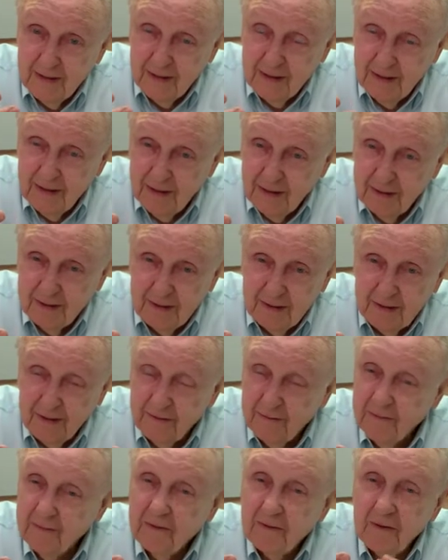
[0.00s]
In
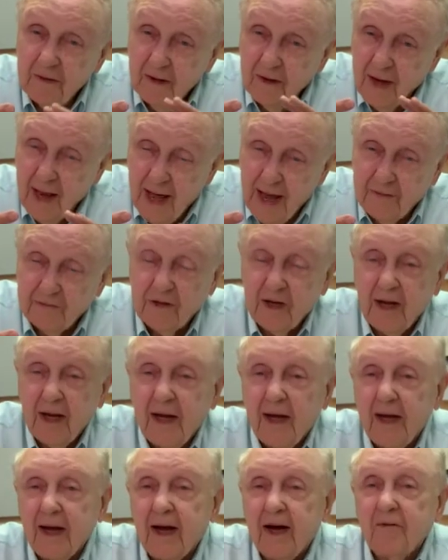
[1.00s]
life
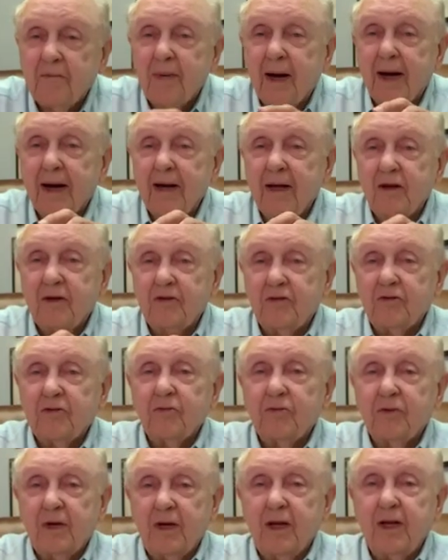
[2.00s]
today,
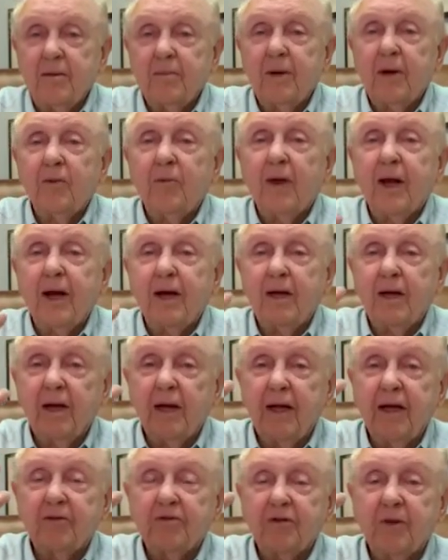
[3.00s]
we need to be ready to
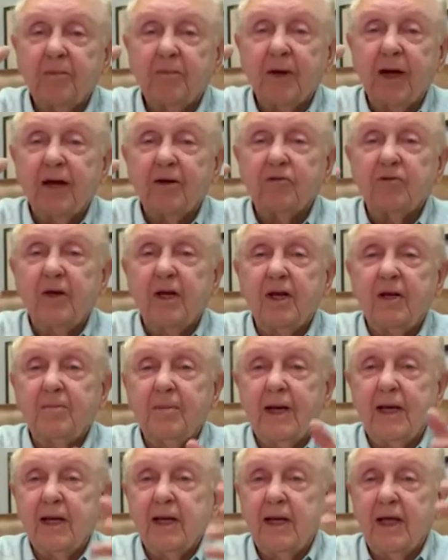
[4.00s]
lift. Sometimes we need to
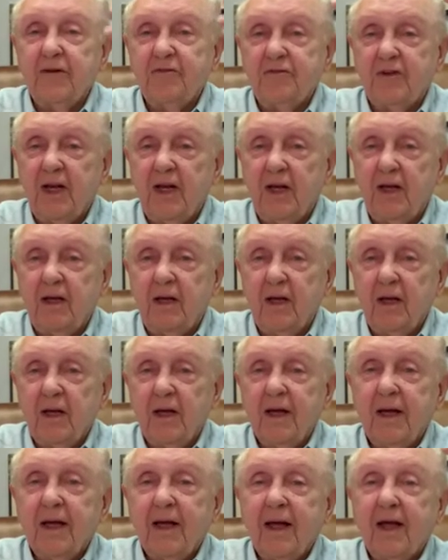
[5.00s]
be lifted
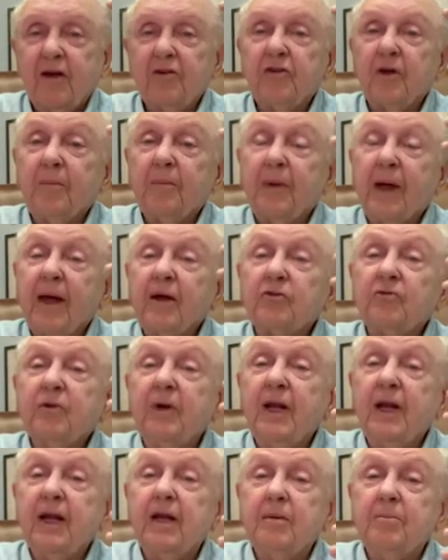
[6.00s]
and sometimes we
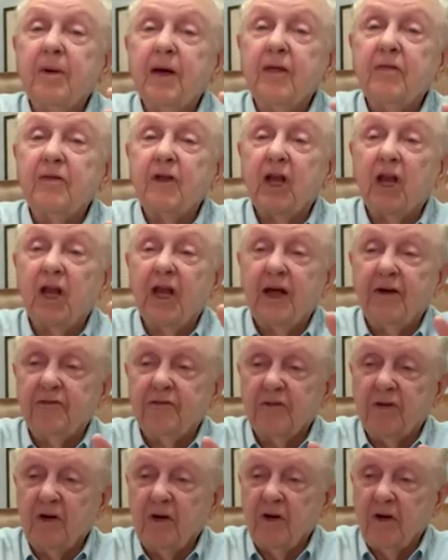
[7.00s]
need to be the
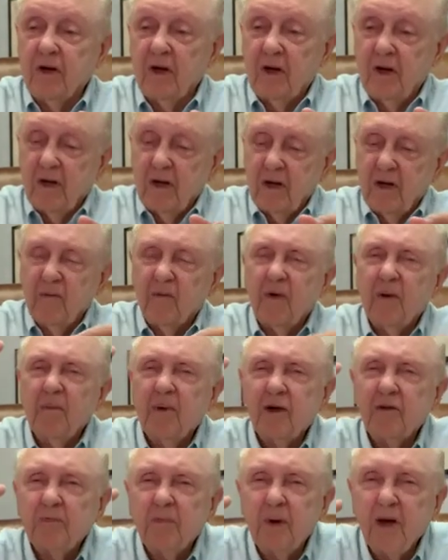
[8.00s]
lifter. We
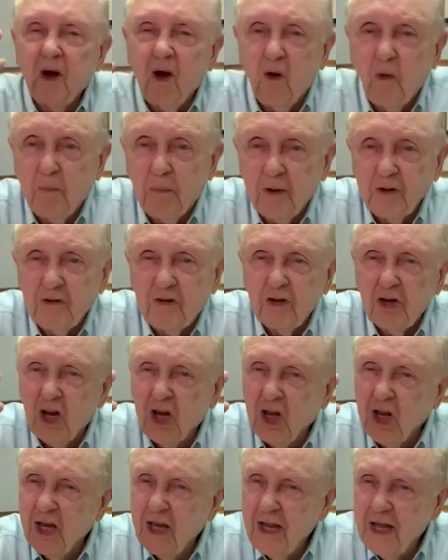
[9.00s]
must be open to
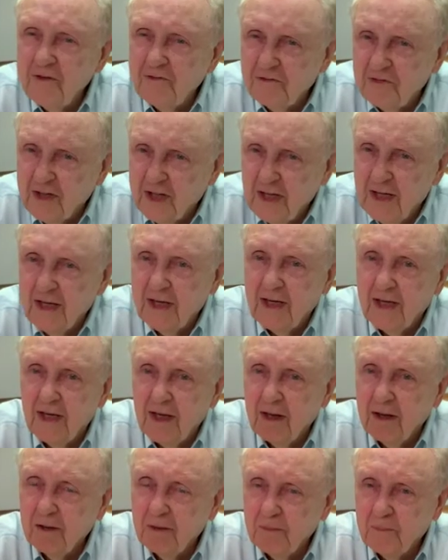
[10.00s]
lifting
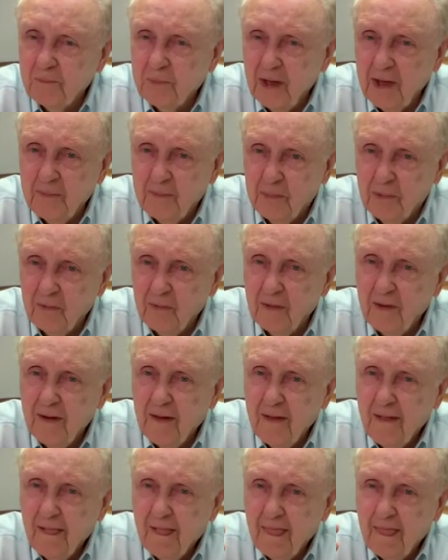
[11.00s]
people,
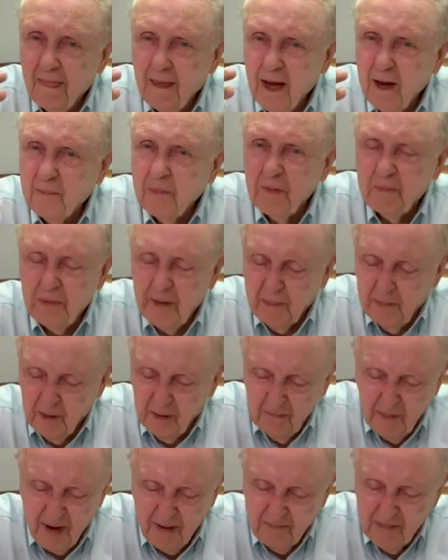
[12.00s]
helping people. It
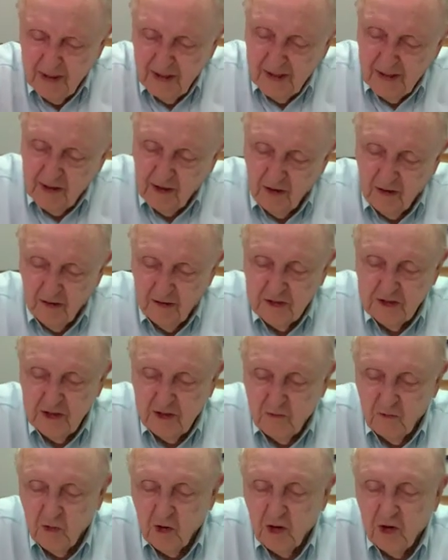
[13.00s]
might be an
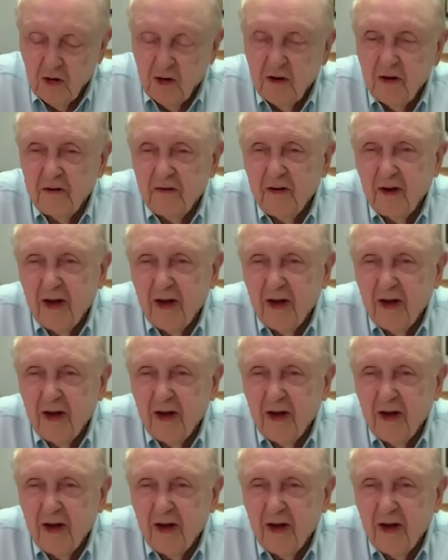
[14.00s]
encouraging word.